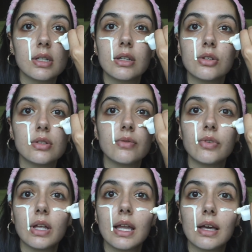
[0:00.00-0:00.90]
It doesn't feel
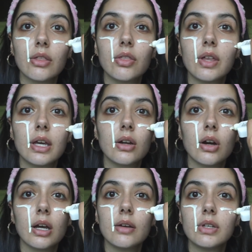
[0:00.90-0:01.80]
like thick or
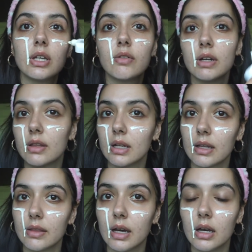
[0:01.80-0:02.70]
heavy or anything like
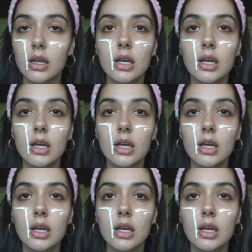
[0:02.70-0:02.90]
that.